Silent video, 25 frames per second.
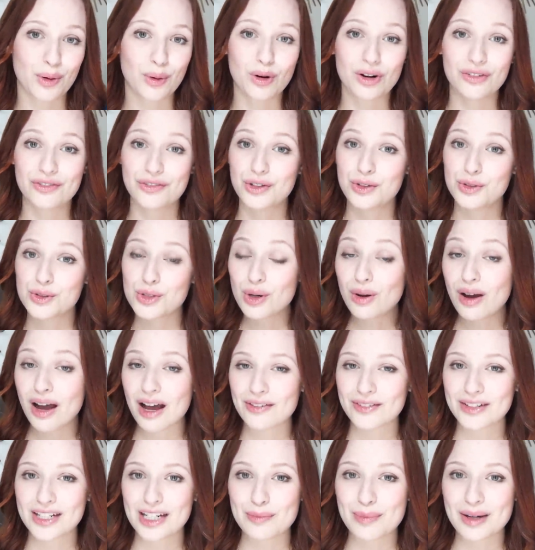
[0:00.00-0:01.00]
Or if you don't
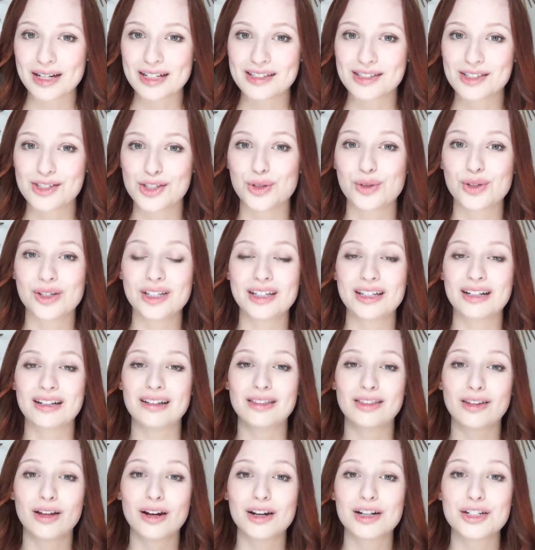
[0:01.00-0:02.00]
have any buttons, you can get a
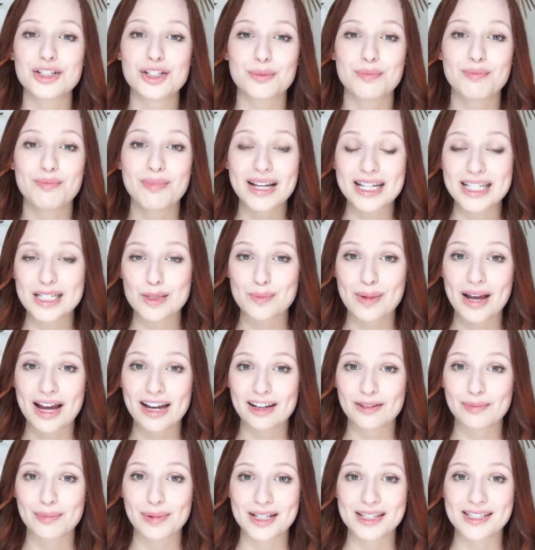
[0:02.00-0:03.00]
large mixed
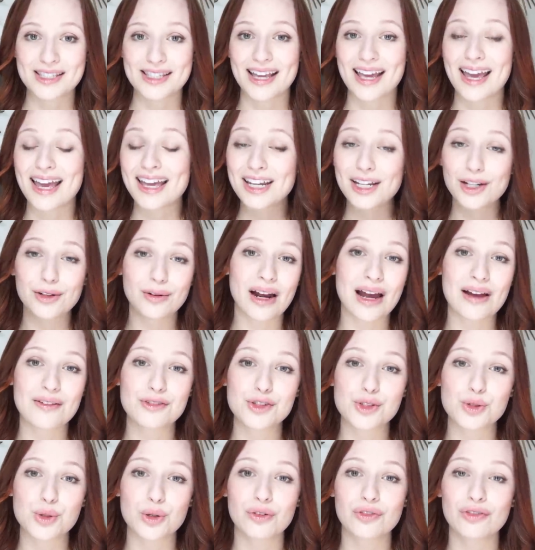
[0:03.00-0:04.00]
bag of buttons at any craft
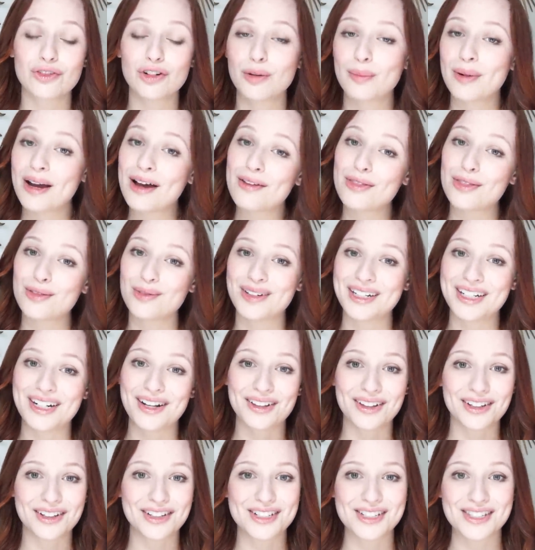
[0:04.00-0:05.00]
store for about
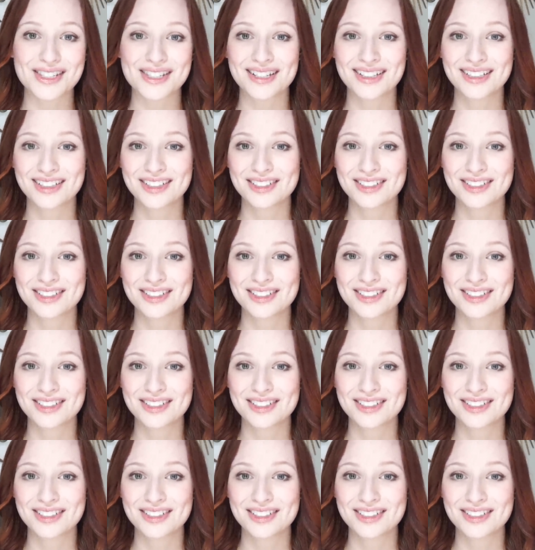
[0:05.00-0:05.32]
$3.